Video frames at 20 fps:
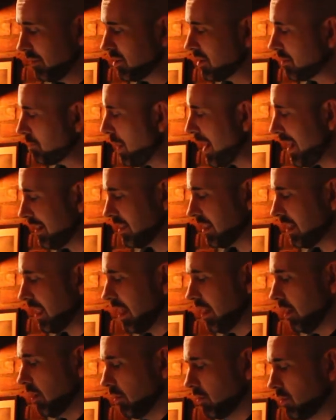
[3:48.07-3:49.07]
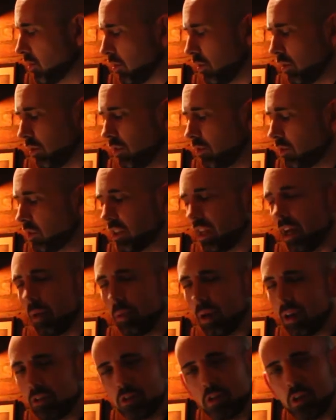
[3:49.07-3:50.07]
It's back to that little door, you
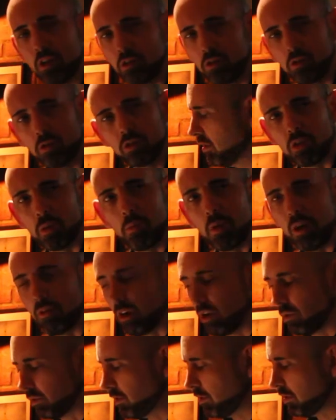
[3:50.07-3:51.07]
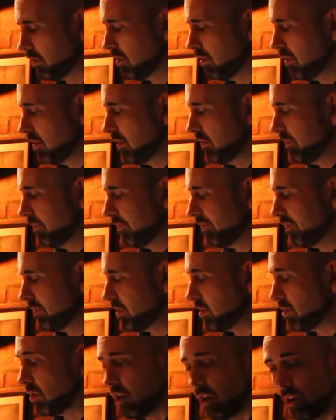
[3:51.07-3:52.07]
step outside, you're somewhere else.
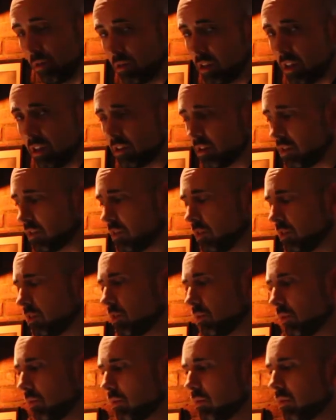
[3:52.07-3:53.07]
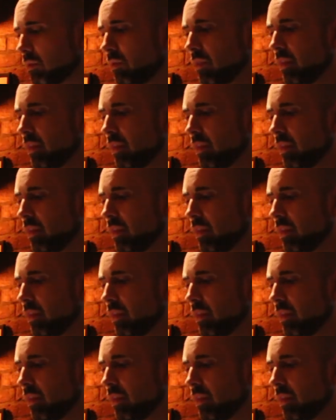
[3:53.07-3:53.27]
It's no distance at all.